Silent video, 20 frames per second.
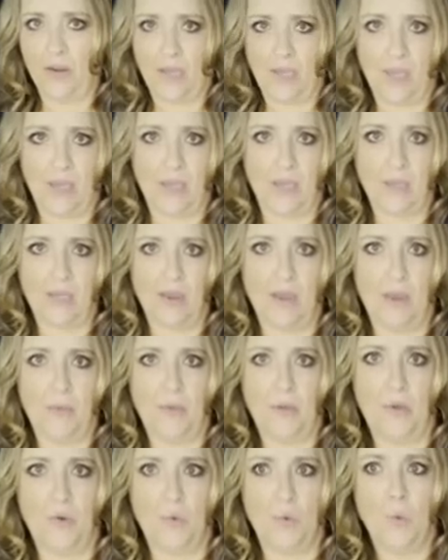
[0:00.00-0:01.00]

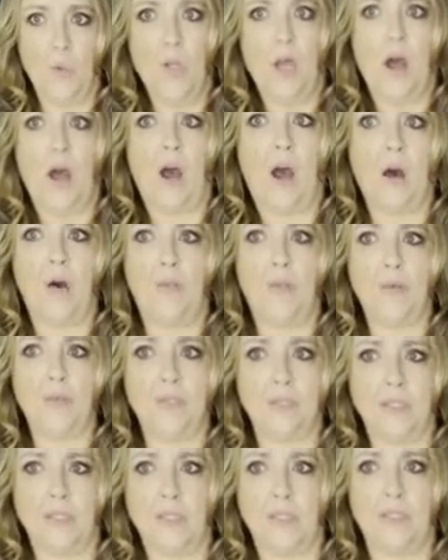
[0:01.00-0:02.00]
economical, all those
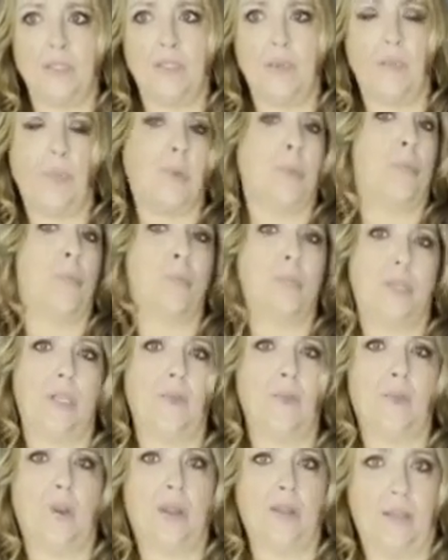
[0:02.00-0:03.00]
things that people need
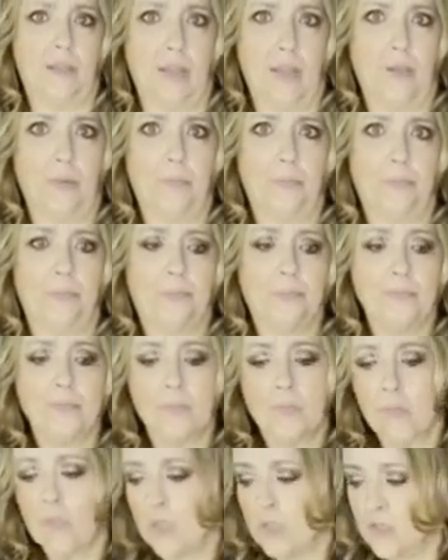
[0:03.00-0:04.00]
right now.
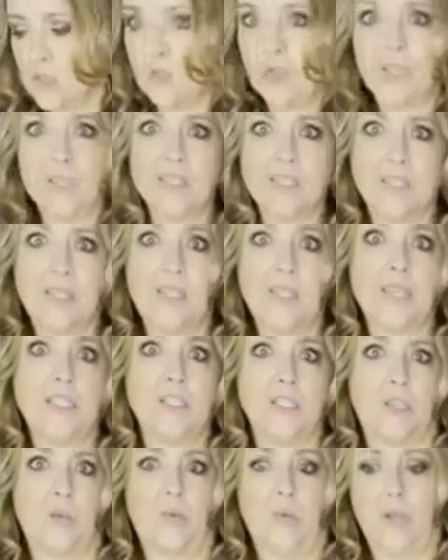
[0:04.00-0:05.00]
So let's get
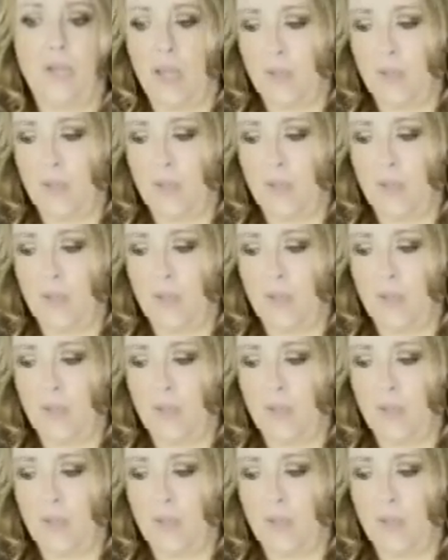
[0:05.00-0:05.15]
into it. I'm